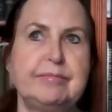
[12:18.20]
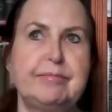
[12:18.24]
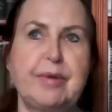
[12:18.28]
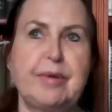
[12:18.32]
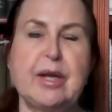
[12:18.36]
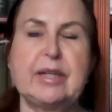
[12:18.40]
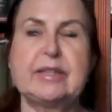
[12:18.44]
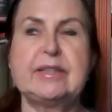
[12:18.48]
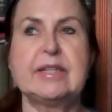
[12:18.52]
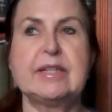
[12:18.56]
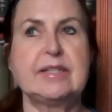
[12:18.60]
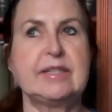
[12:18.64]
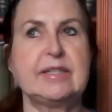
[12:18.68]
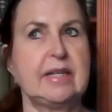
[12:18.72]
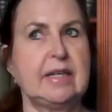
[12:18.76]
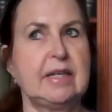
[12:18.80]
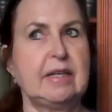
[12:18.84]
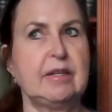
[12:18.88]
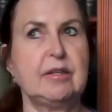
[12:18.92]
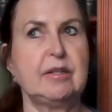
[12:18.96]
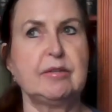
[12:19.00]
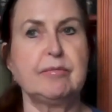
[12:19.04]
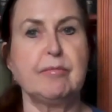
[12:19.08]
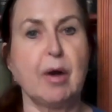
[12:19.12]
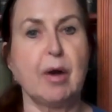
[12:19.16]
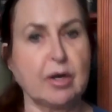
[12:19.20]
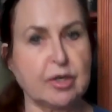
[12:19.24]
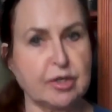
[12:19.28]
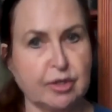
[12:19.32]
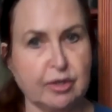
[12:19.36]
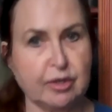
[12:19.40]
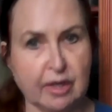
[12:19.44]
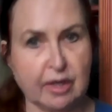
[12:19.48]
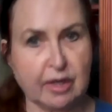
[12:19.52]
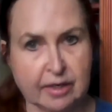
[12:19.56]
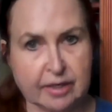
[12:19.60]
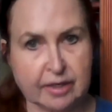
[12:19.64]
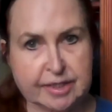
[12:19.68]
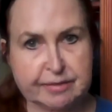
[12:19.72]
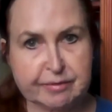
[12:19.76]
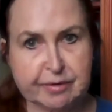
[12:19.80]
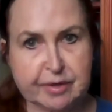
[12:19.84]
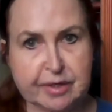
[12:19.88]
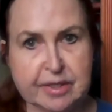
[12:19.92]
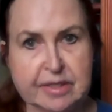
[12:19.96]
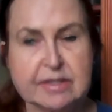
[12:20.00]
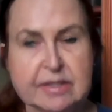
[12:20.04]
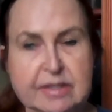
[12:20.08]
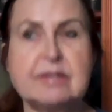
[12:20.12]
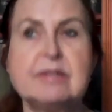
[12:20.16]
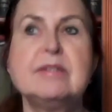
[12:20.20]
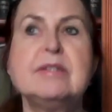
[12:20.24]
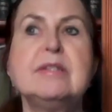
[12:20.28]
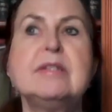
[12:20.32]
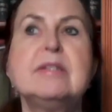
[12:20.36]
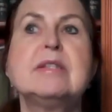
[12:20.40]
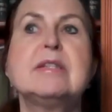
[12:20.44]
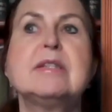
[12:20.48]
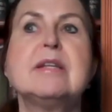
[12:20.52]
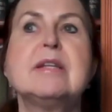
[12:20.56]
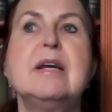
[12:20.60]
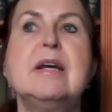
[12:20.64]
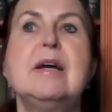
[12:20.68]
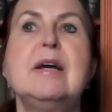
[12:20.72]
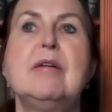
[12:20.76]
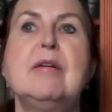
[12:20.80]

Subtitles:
practicing martial arts, for instance,